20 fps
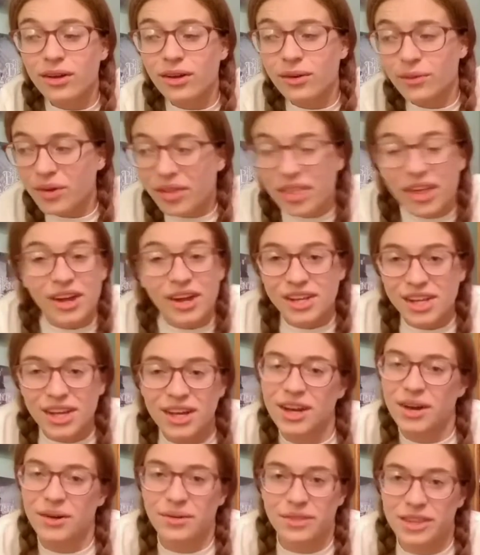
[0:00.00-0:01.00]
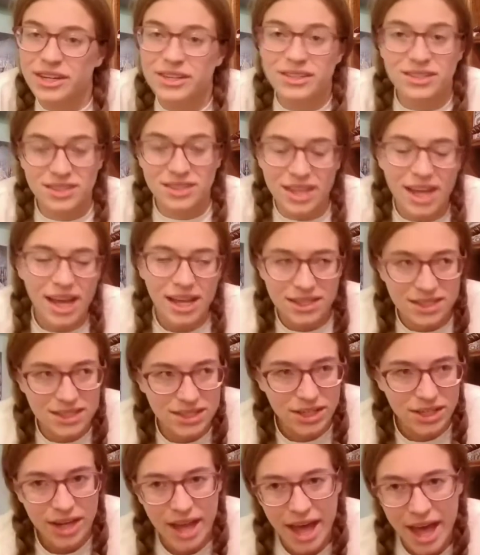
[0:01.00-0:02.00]
well, there you go, there's the
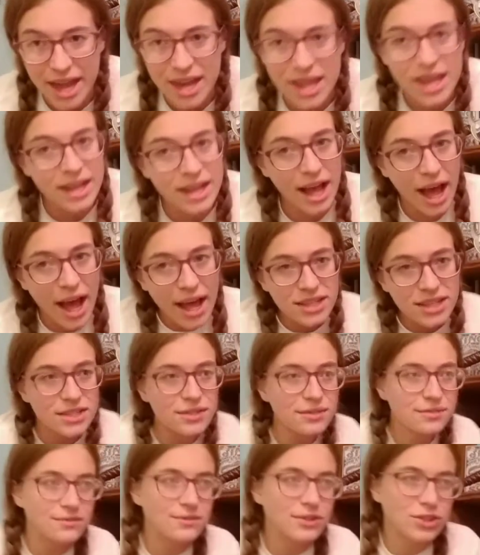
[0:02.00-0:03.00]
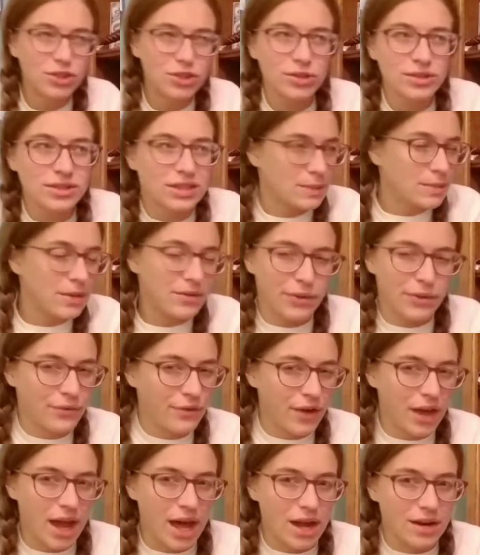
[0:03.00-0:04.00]
answer, and it kind of took some of the
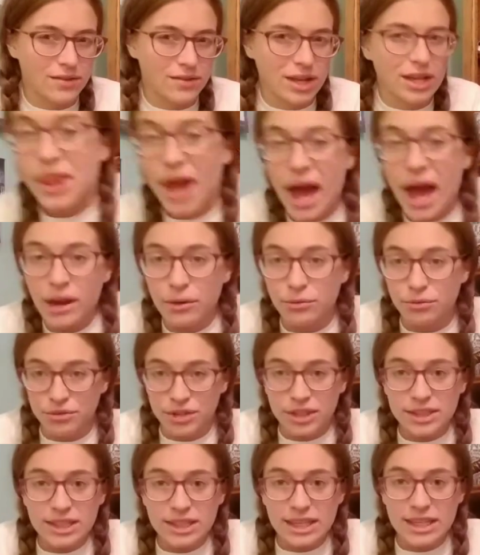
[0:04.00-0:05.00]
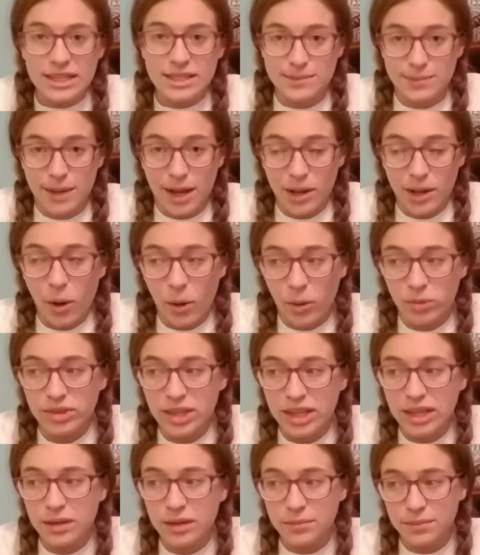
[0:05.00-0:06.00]
fun out of it. That really is my
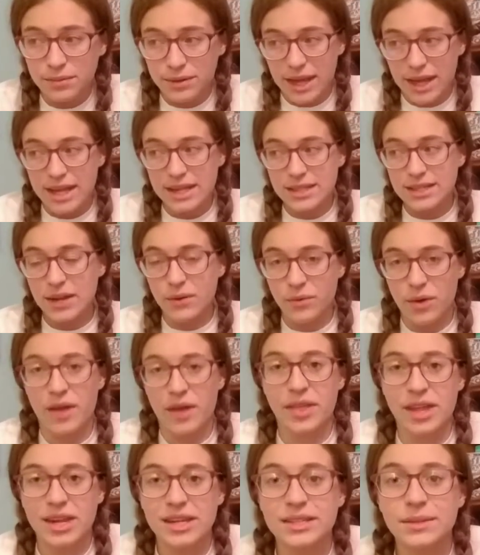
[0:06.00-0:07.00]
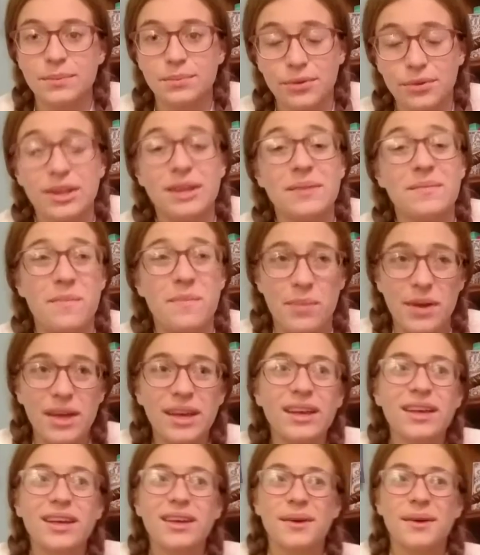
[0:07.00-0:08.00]
only complaint, and while that is a pretty
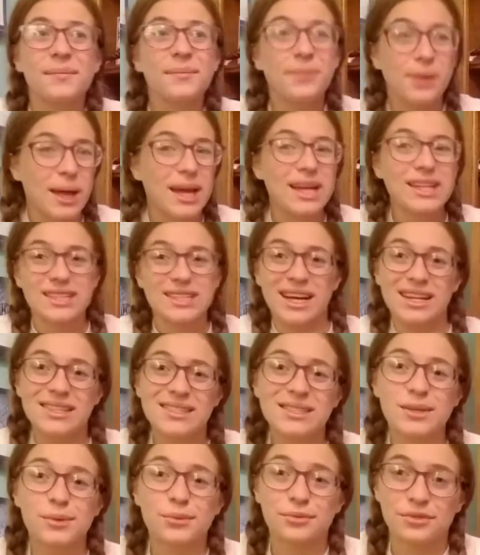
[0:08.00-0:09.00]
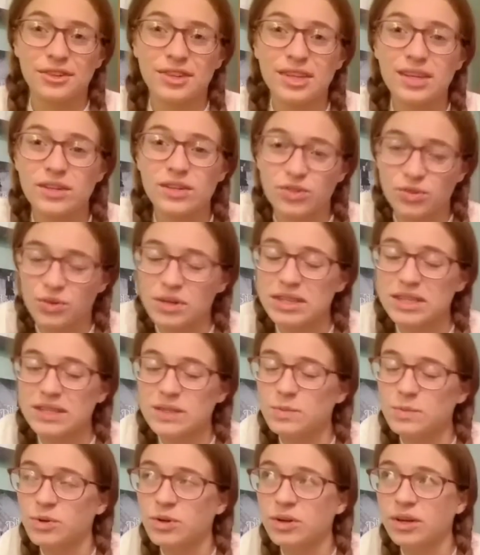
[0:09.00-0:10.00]
big complaint, I still really enjoyed
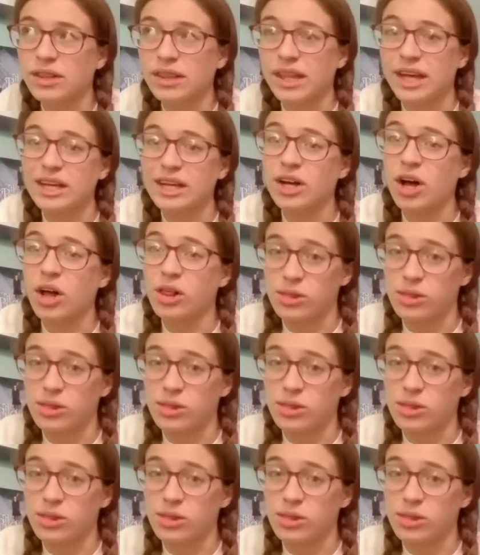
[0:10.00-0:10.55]
this book, a